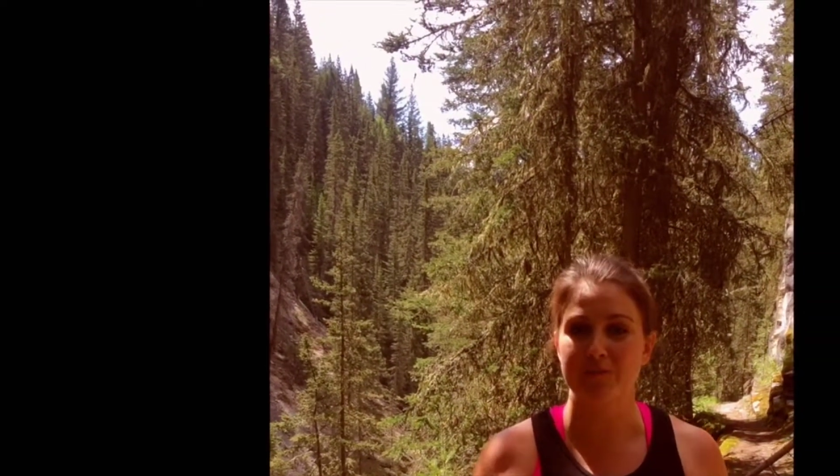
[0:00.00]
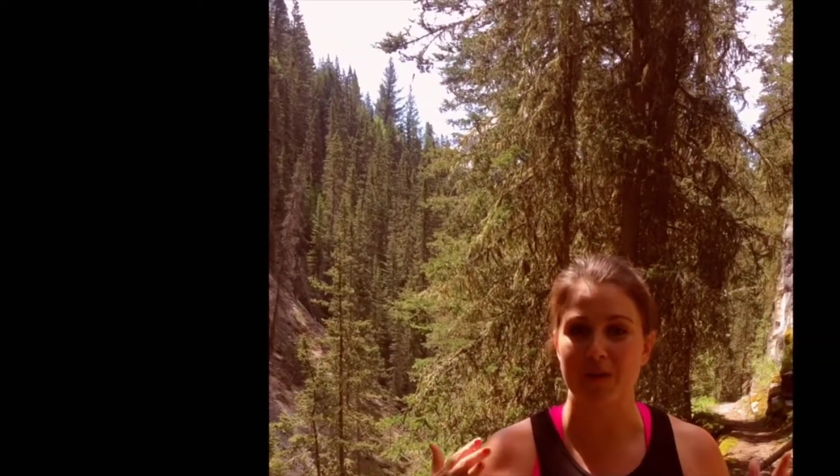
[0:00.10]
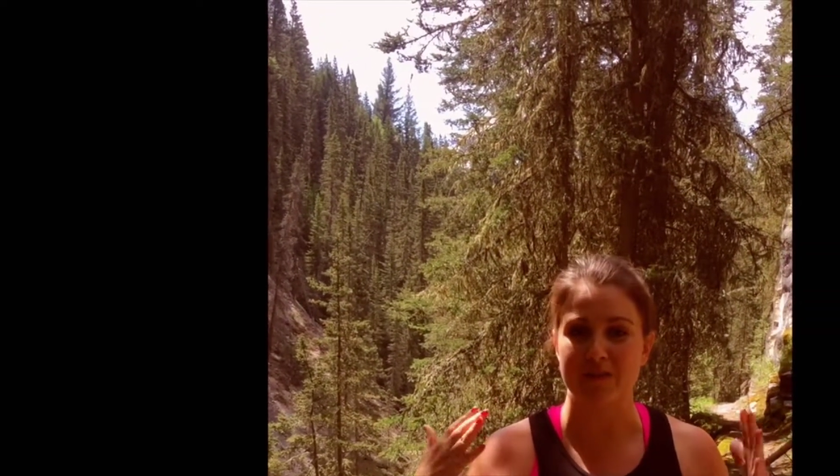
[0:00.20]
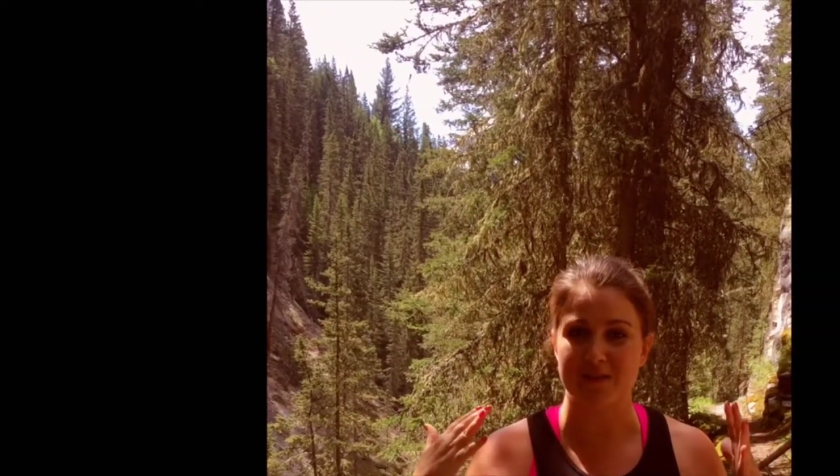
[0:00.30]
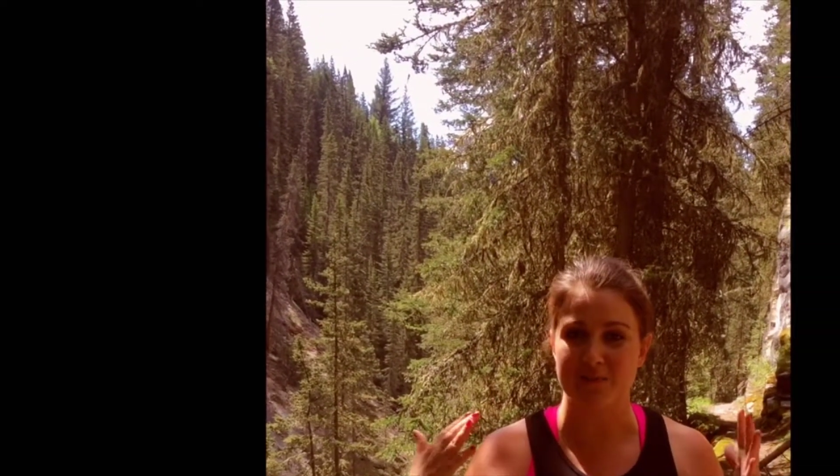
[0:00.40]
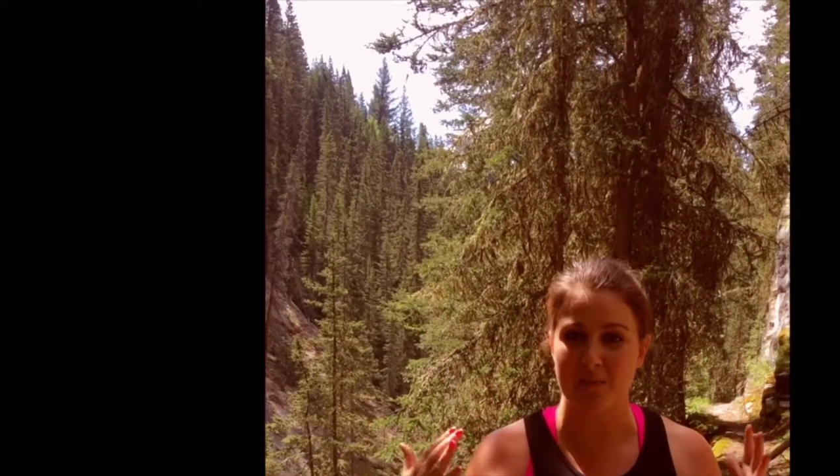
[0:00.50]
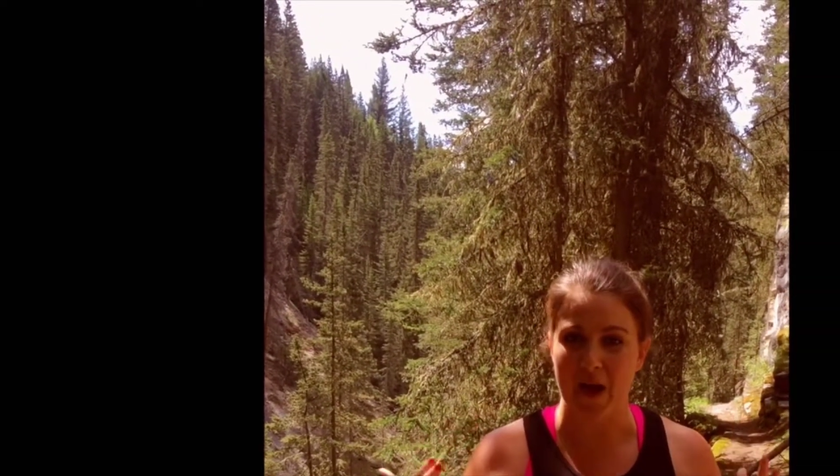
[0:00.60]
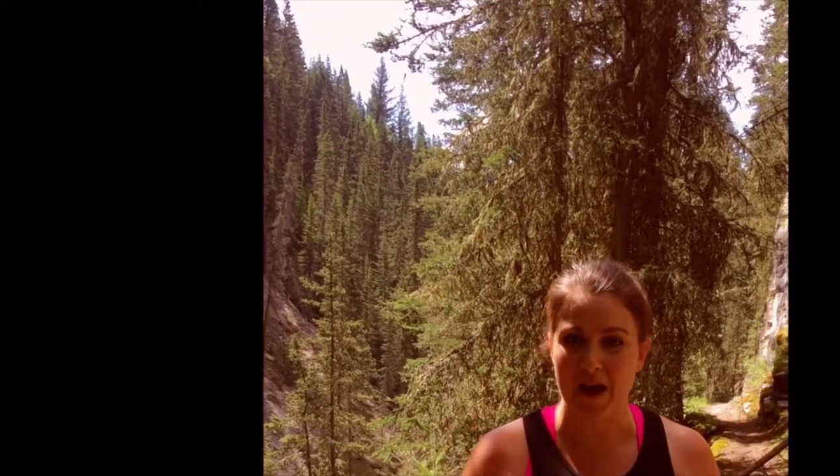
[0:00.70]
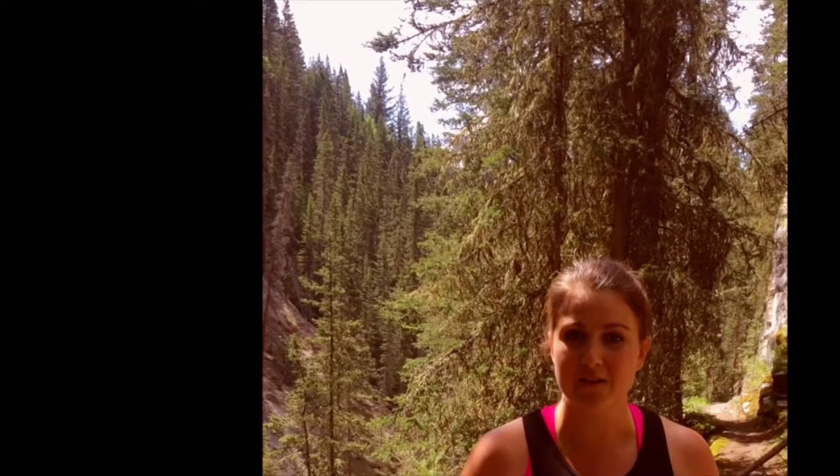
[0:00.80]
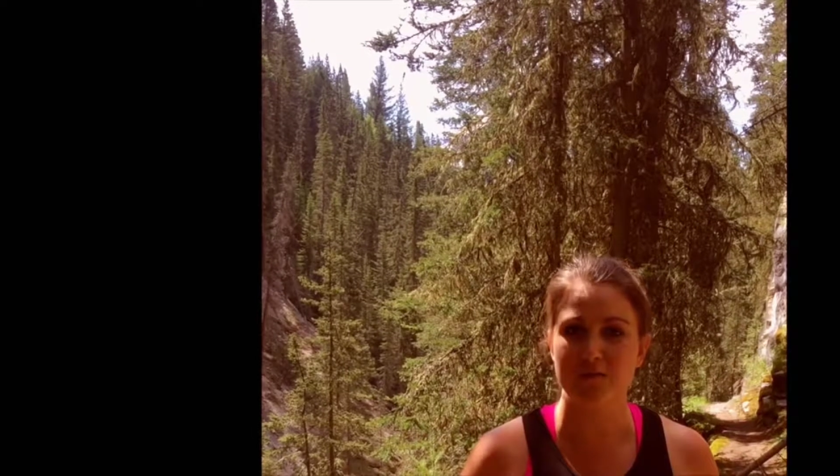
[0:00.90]
brings us
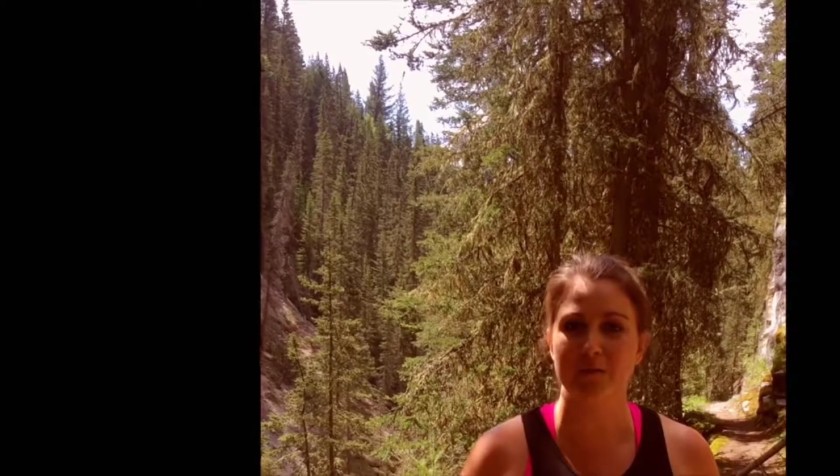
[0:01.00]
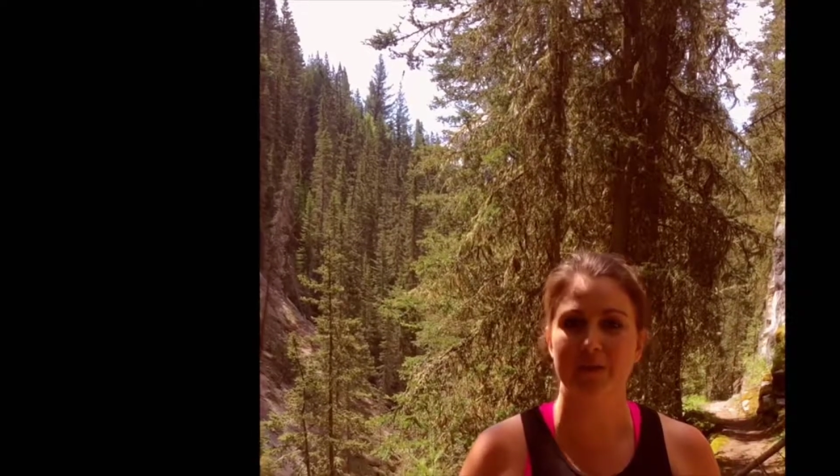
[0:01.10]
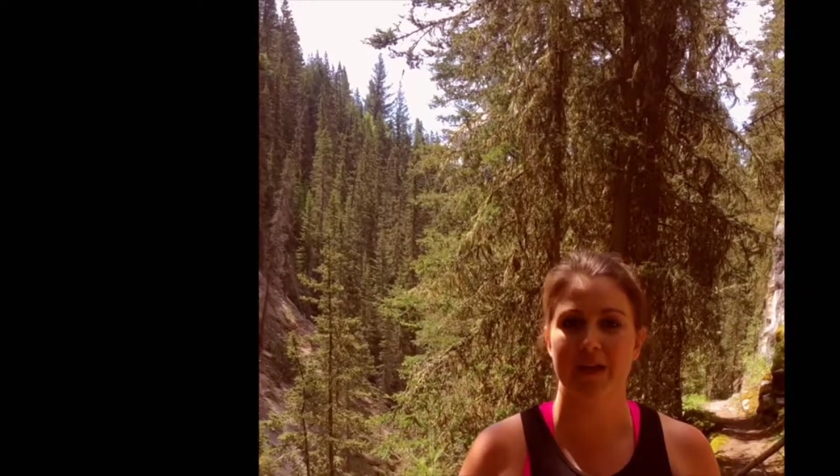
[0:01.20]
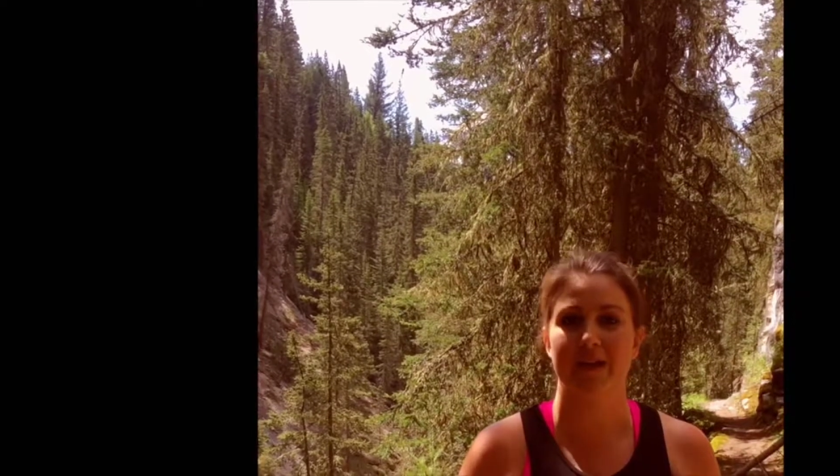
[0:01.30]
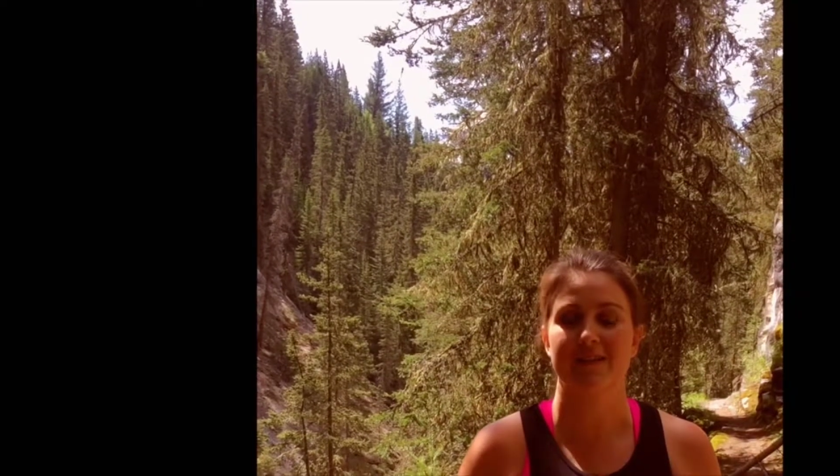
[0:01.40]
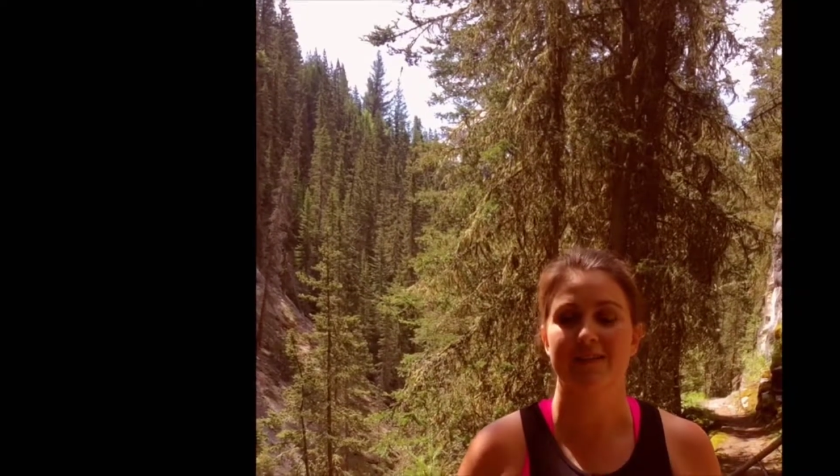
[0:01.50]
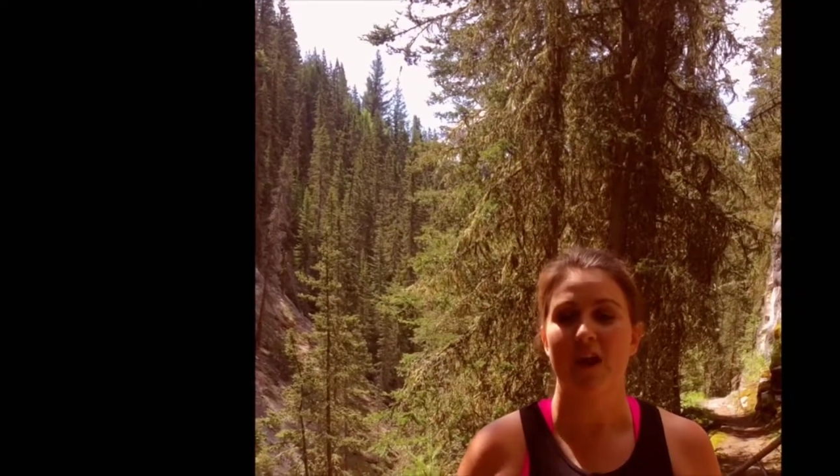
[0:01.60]
back to a place